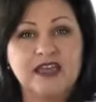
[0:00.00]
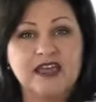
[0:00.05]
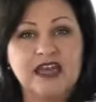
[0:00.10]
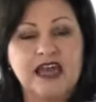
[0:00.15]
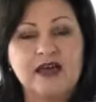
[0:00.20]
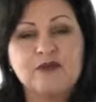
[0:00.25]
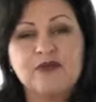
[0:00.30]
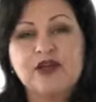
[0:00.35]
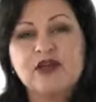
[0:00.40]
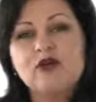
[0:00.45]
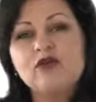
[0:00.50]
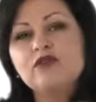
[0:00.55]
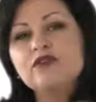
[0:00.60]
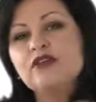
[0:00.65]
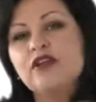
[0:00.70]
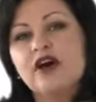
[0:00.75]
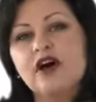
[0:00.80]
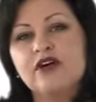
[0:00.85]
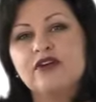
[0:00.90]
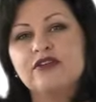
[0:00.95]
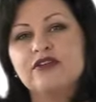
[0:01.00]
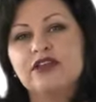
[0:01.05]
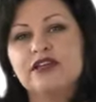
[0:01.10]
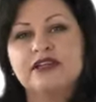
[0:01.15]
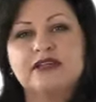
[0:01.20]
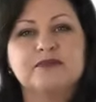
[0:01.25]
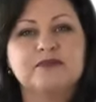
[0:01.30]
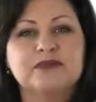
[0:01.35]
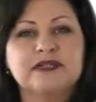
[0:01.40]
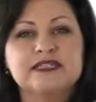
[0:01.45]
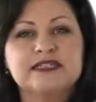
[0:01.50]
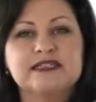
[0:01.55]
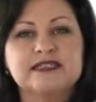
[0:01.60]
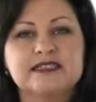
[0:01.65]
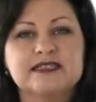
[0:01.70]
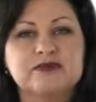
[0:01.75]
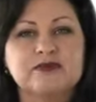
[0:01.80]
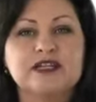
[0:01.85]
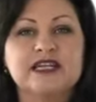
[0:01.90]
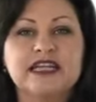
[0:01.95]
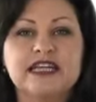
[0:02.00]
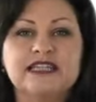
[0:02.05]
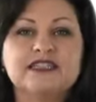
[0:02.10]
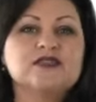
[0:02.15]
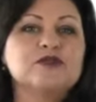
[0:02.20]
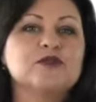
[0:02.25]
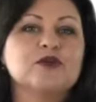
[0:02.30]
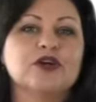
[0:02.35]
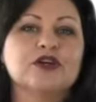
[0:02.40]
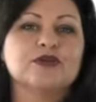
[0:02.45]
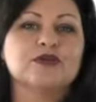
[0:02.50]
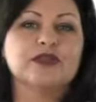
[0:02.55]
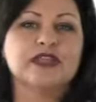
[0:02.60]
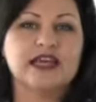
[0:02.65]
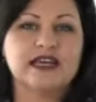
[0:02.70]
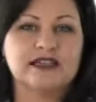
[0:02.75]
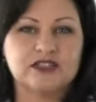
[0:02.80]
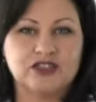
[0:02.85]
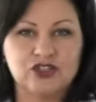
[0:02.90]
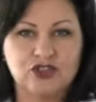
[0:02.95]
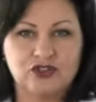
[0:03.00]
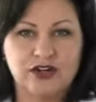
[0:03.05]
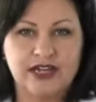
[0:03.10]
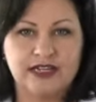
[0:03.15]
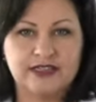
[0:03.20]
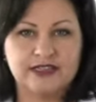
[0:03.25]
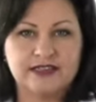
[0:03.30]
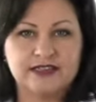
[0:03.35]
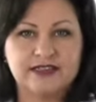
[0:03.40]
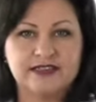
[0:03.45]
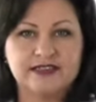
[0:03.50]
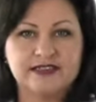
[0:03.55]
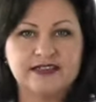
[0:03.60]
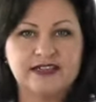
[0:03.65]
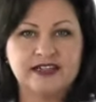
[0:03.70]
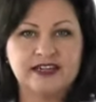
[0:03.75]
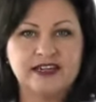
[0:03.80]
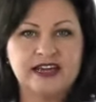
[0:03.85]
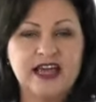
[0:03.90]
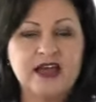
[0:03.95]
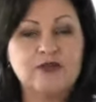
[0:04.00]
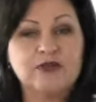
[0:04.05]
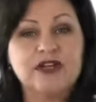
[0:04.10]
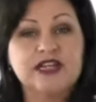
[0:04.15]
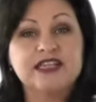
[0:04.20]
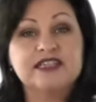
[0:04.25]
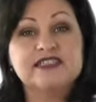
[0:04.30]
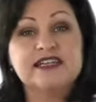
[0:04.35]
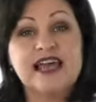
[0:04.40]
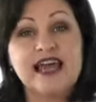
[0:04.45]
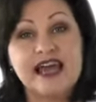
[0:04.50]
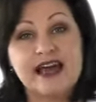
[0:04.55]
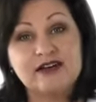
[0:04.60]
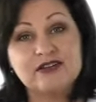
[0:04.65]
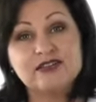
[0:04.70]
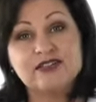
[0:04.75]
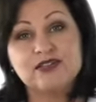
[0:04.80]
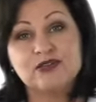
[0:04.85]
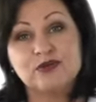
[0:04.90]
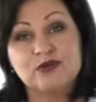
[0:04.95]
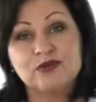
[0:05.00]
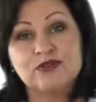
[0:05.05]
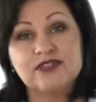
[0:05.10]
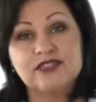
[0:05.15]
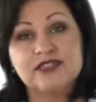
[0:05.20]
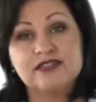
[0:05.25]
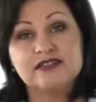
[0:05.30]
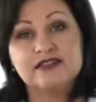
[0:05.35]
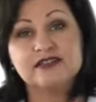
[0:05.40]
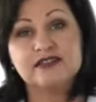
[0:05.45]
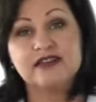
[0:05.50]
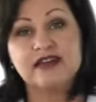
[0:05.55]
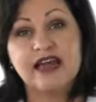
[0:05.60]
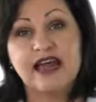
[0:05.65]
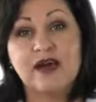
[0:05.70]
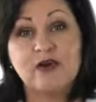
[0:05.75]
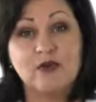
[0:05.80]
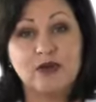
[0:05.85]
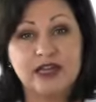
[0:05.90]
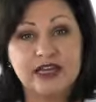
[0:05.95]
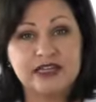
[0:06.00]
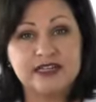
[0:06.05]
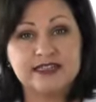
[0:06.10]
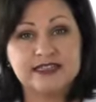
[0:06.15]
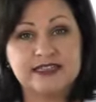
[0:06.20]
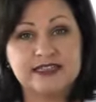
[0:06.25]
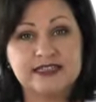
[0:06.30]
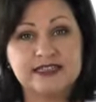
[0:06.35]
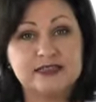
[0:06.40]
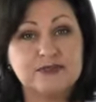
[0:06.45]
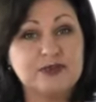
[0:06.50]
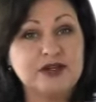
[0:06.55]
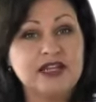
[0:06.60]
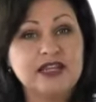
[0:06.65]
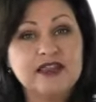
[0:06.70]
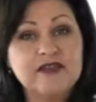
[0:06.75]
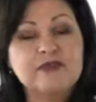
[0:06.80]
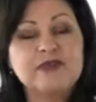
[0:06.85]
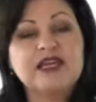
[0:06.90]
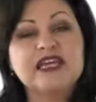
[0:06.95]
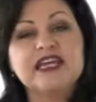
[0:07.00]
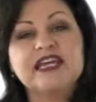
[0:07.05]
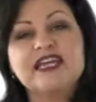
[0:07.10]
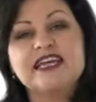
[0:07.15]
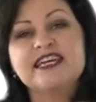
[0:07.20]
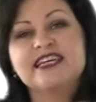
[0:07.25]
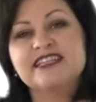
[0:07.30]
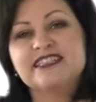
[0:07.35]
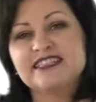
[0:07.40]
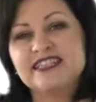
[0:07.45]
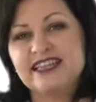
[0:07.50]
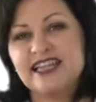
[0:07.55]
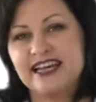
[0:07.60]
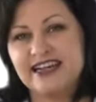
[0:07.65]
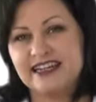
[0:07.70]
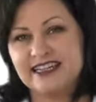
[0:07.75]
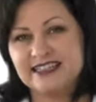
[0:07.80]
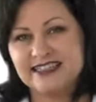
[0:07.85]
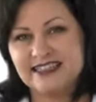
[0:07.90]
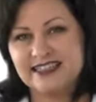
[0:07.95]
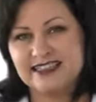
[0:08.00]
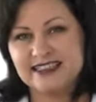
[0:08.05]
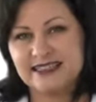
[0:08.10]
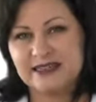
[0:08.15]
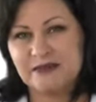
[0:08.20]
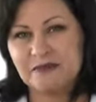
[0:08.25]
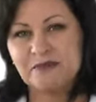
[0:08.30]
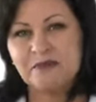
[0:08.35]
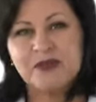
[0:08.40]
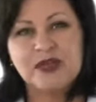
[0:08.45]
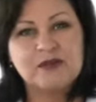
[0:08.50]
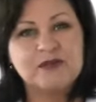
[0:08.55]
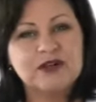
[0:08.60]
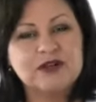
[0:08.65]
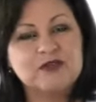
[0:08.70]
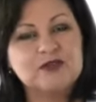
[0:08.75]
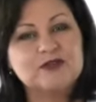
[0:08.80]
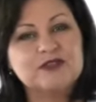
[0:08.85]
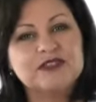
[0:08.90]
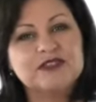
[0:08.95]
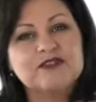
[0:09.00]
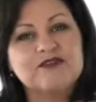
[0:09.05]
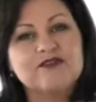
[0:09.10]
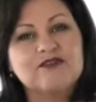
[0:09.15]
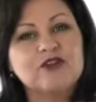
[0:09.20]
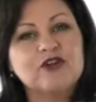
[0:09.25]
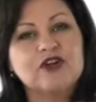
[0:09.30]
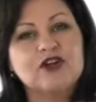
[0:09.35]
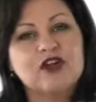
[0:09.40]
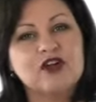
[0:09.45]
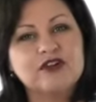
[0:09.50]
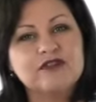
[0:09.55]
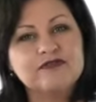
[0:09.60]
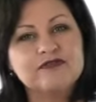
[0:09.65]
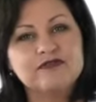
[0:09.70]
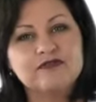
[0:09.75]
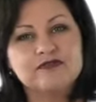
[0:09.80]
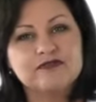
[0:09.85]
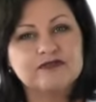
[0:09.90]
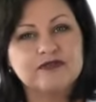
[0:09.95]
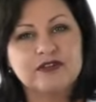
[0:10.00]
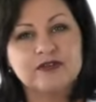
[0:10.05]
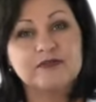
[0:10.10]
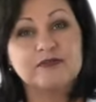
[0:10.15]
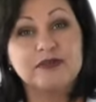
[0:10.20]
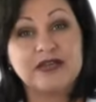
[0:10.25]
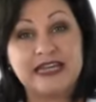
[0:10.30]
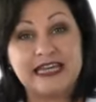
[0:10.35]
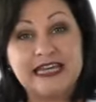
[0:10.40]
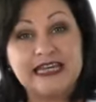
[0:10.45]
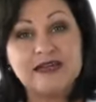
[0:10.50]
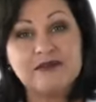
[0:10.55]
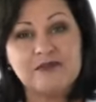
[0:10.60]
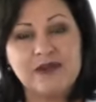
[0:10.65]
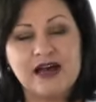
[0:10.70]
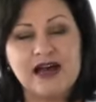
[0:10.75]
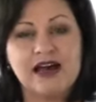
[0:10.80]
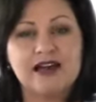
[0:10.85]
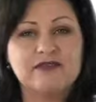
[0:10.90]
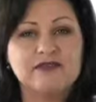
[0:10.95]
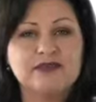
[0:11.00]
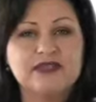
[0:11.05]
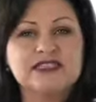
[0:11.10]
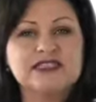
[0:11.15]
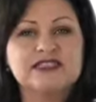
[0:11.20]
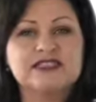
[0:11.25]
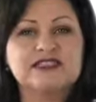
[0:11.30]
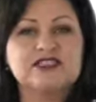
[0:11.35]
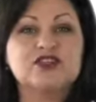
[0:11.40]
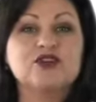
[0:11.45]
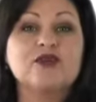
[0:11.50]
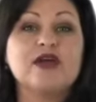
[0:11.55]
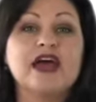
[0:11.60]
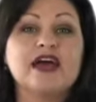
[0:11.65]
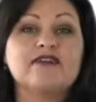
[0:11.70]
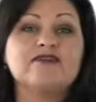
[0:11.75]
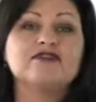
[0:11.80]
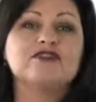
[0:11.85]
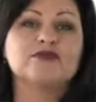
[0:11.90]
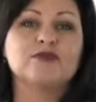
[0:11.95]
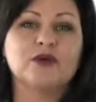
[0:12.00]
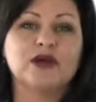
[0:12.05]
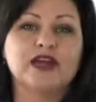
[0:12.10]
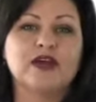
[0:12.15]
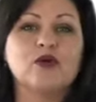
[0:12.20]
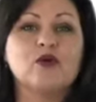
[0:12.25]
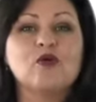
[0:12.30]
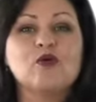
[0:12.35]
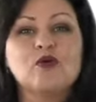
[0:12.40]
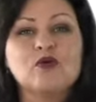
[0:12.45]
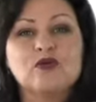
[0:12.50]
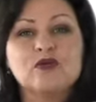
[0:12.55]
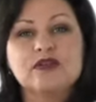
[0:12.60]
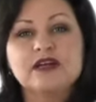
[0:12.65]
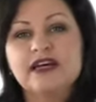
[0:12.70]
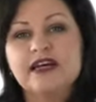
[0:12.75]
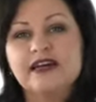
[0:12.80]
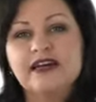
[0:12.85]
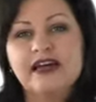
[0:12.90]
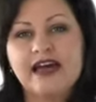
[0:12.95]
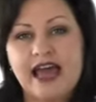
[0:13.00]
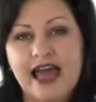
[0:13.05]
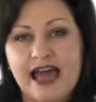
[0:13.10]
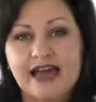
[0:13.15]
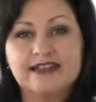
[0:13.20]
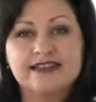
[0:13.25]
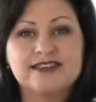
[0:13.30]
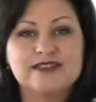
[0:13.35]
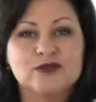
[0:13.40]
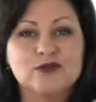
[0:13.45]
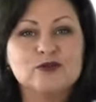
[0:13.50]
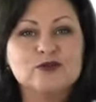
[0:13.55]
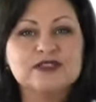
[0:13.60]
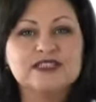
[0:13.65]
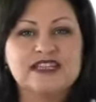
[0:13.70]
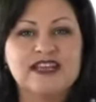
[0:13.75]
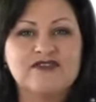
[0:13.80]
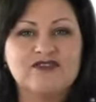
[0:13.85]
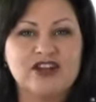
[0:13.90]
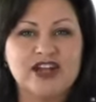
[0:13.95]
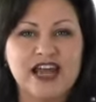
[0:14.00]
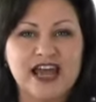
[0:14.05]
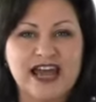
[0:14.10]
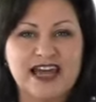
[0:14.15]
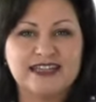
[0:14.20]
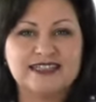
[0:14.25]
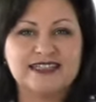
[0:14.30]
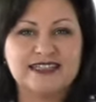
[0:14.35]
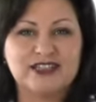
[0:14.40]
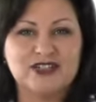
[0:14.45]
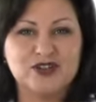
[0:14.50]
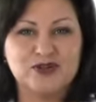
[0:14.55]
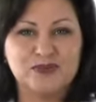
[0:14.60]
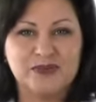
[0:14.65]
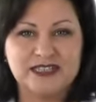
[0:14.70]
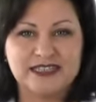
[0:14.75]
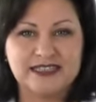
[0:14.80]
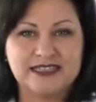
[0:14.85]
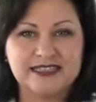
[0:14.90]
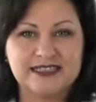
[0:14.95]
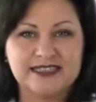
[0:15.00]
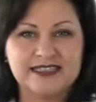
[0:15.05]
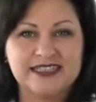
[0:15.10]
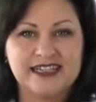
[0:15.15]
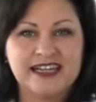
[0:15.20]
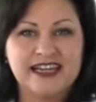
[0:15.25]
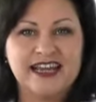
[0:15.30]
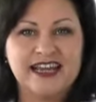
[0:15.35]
And we all know that in business we need to work with our strengths and we need to outsource our weaknesses. But in the beginning it isn't that easy, is it? Because for a lot of the beginning part of business, you have to wear all hats, all 7 hats in your business.